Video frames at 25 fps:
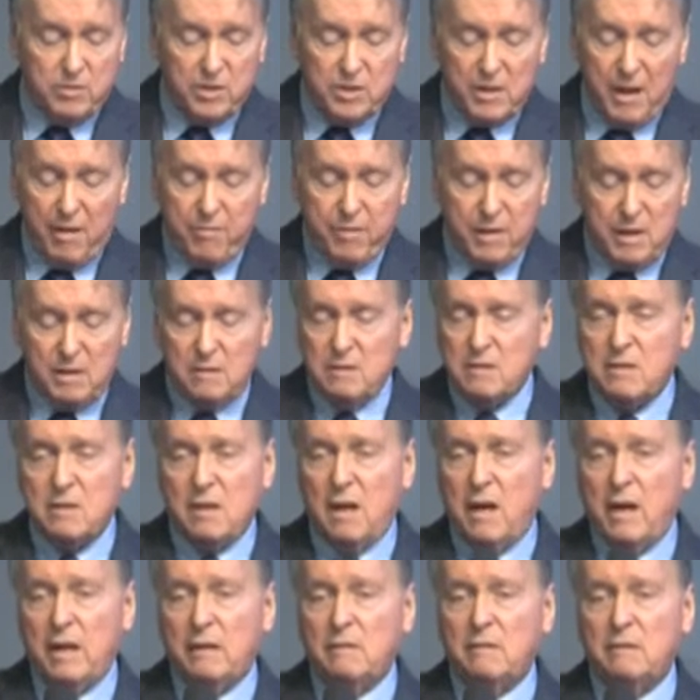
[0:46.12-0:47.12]
was nothing
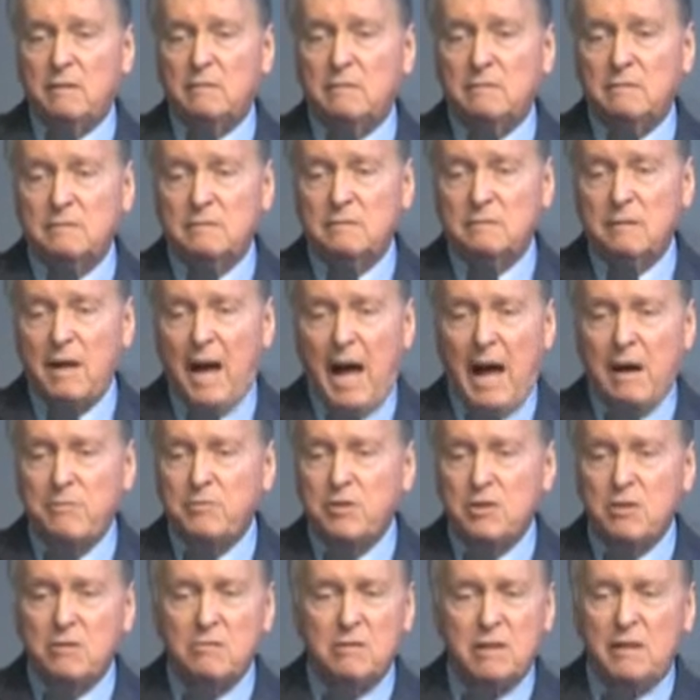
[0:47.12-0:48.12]
inside,
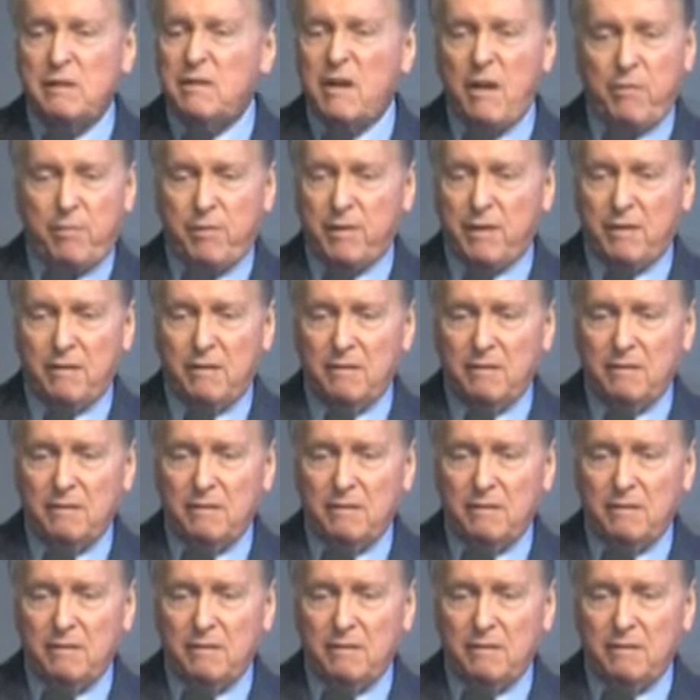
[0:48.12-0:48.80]
absolutely nothing.